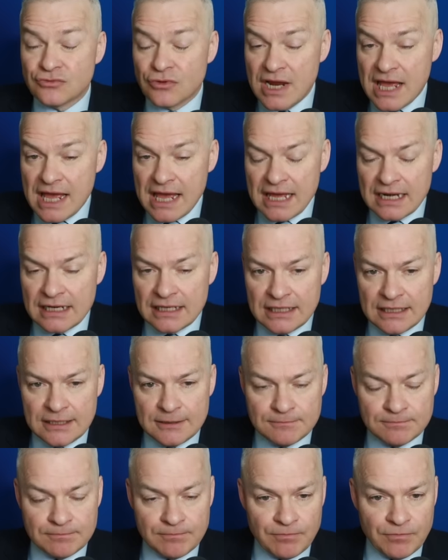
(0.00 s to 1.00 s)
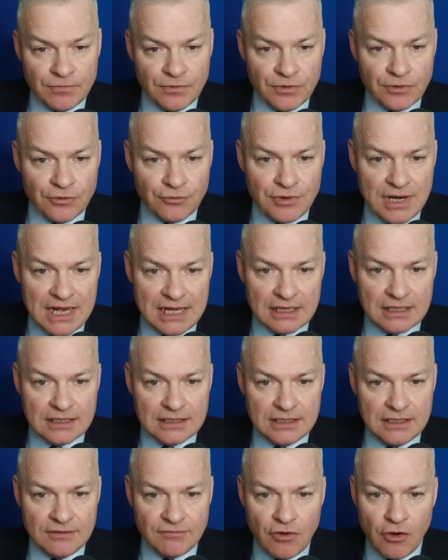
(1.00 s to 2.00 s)
rarely the rack
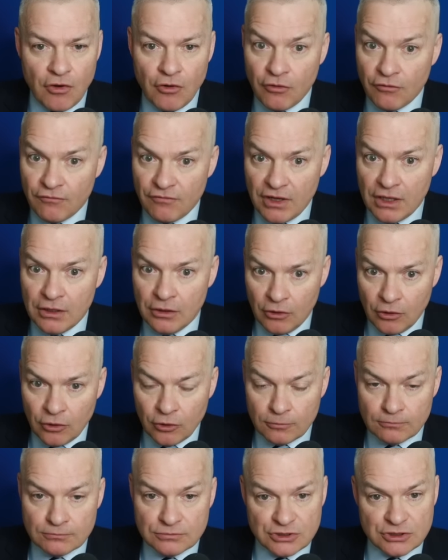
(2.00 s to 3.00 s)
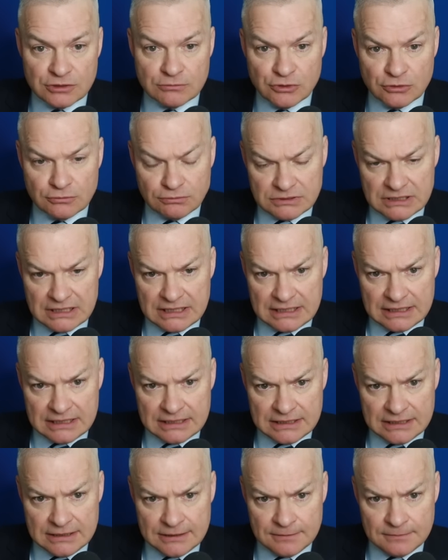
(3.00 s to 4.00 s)
leave of an optimal
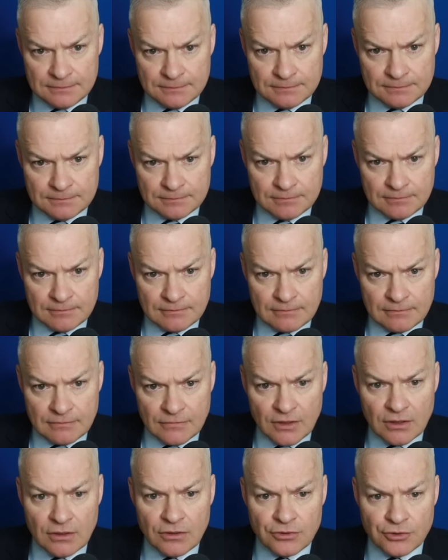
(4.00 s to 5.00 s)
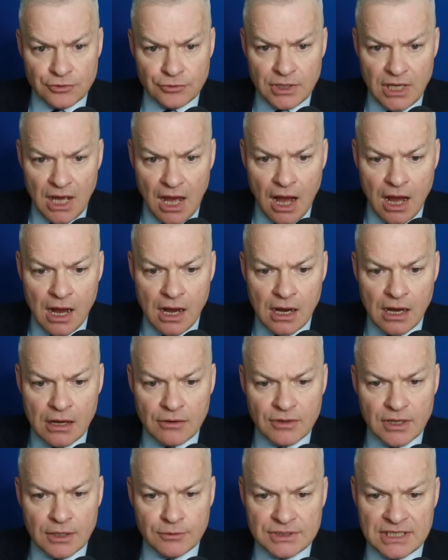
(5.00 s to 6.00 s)
play. Through an
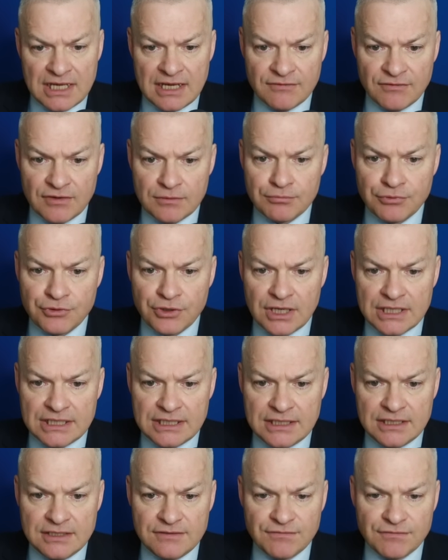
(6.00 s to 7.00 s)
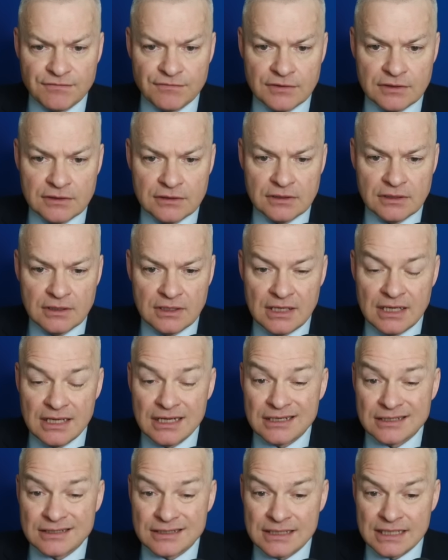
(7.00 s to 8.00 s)
R, I would have Praif.
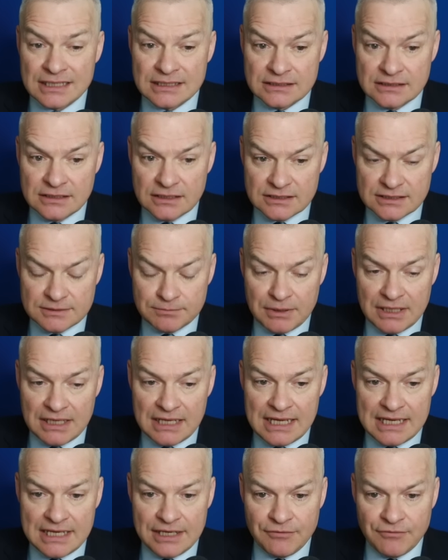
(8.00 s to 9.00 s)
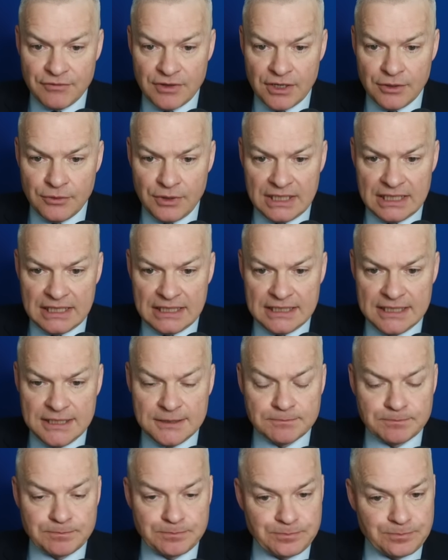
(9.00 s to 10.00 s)
That does play in row
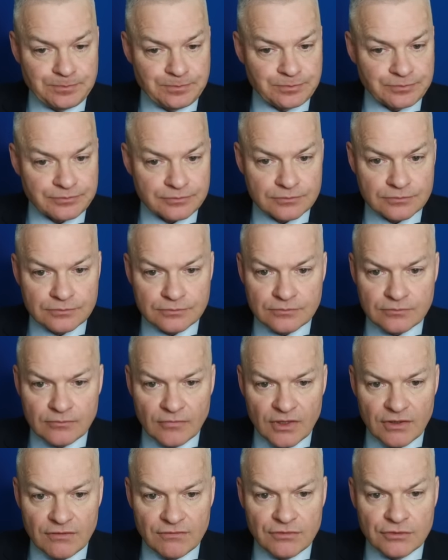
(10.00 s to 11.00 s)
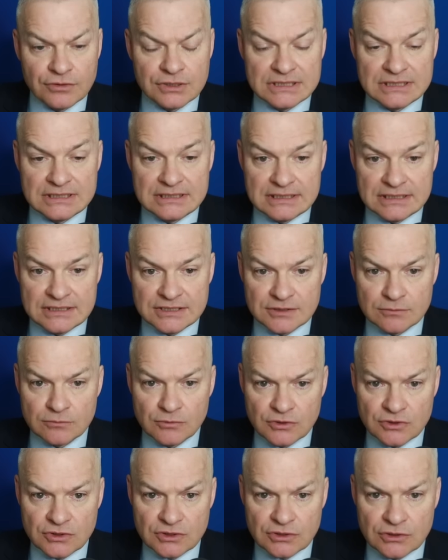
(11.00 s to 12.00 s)
E for a
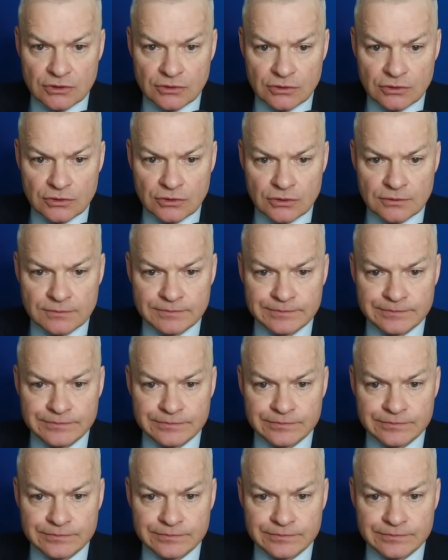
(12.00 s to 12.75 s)
dismal score.